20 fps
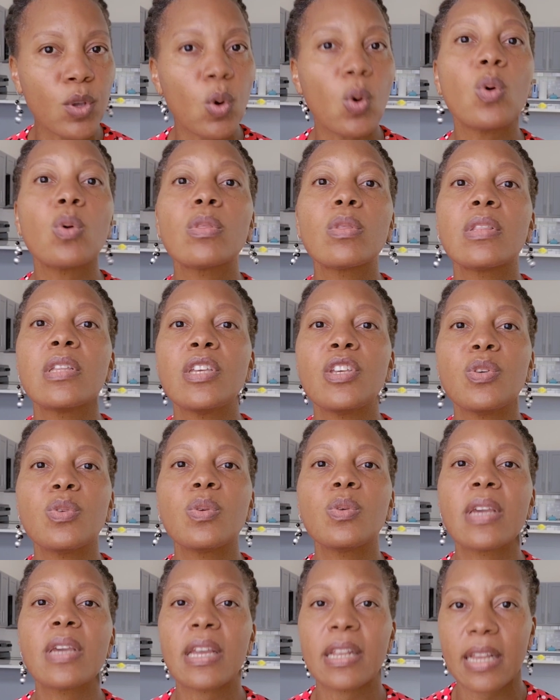only
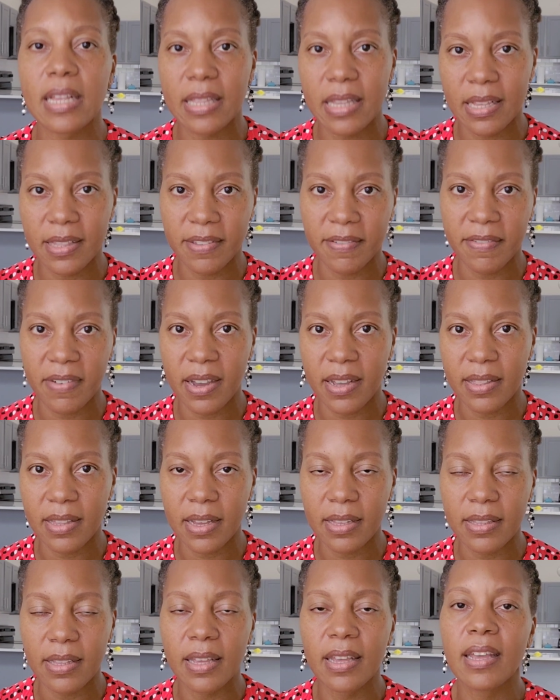you can identify
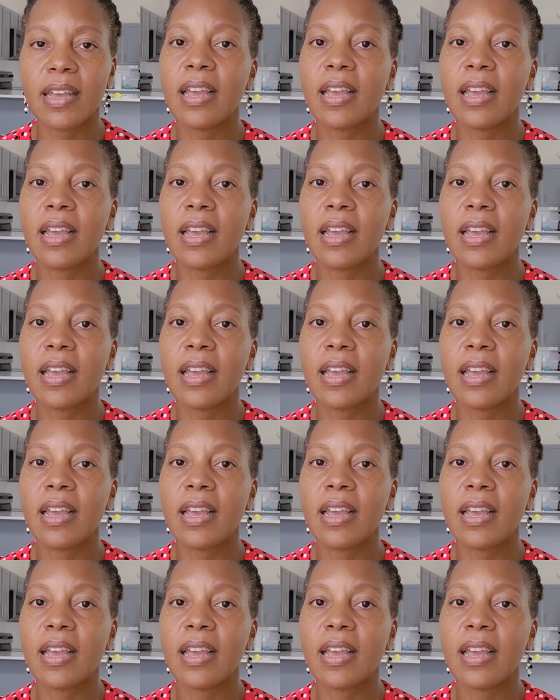that.